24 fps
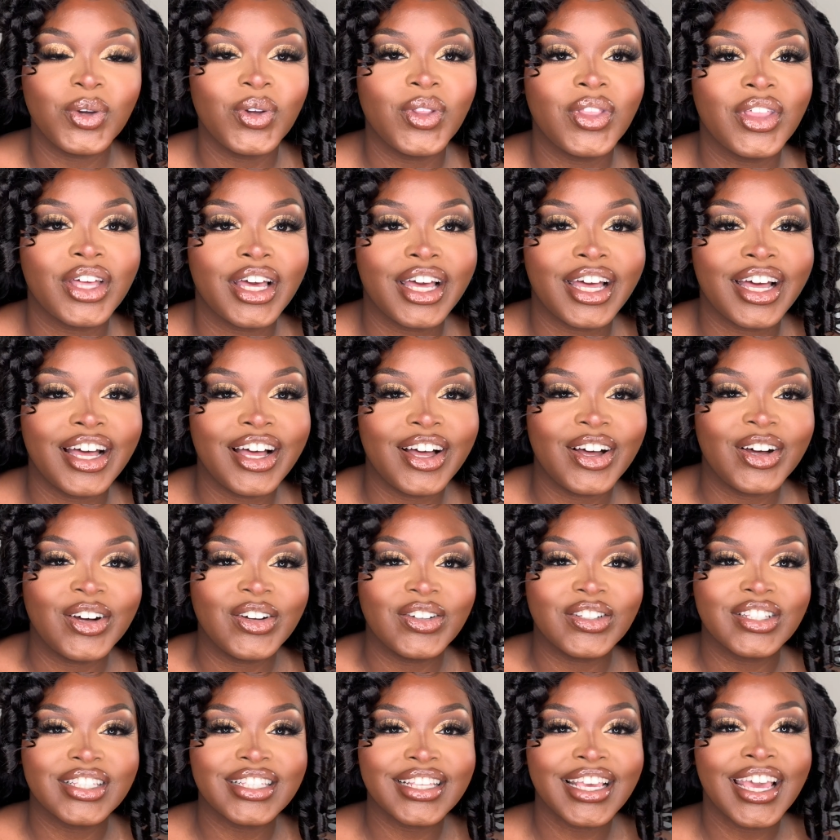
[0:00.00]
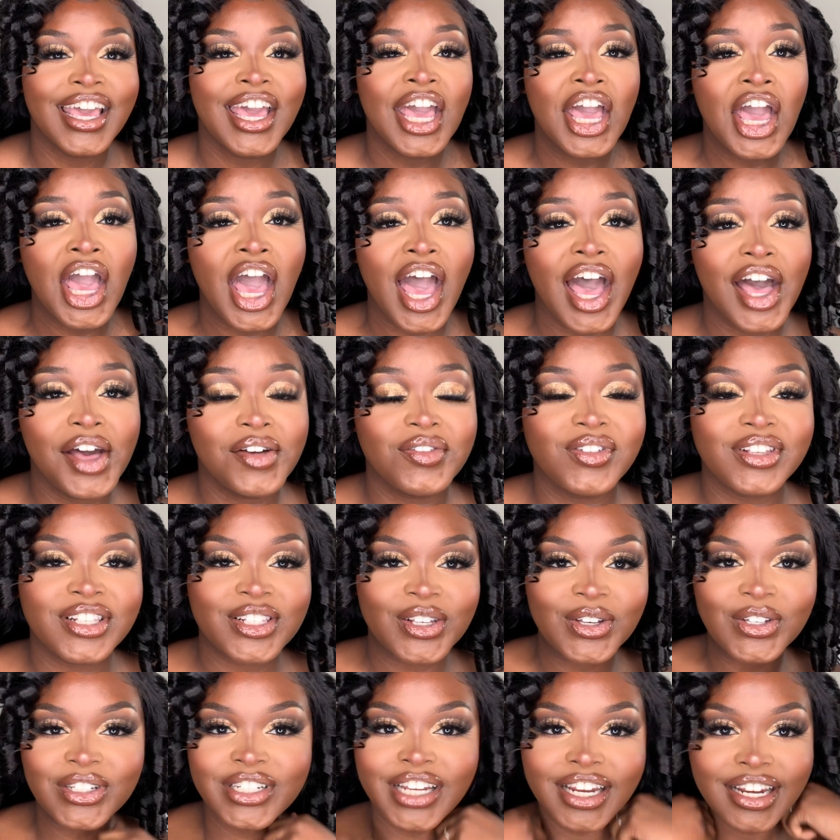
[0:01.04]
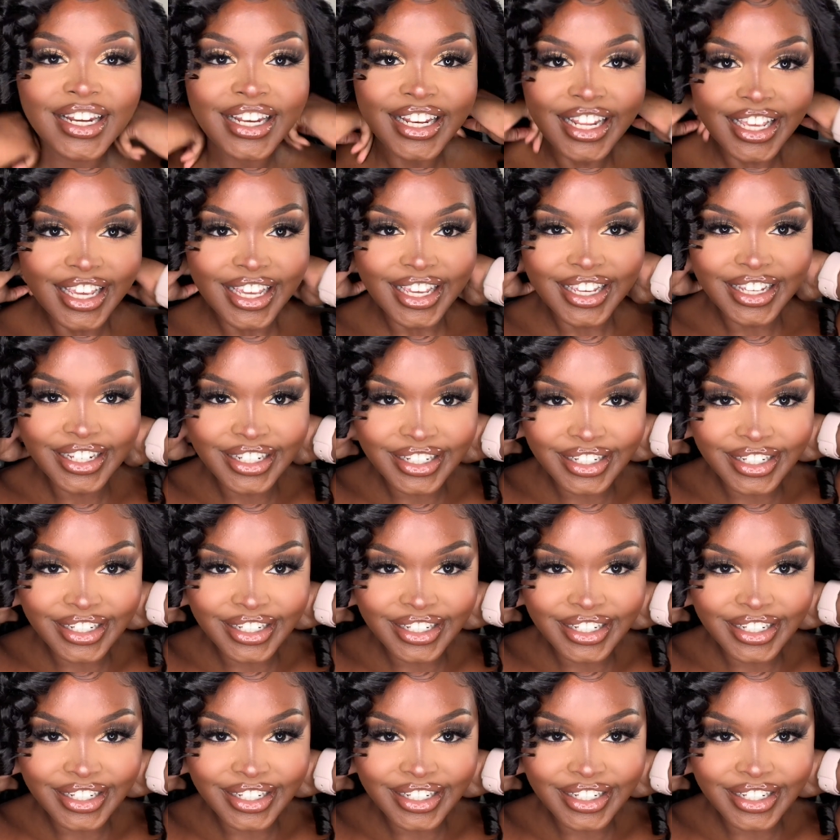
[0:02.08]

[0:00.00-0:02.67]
the curls ever so gently,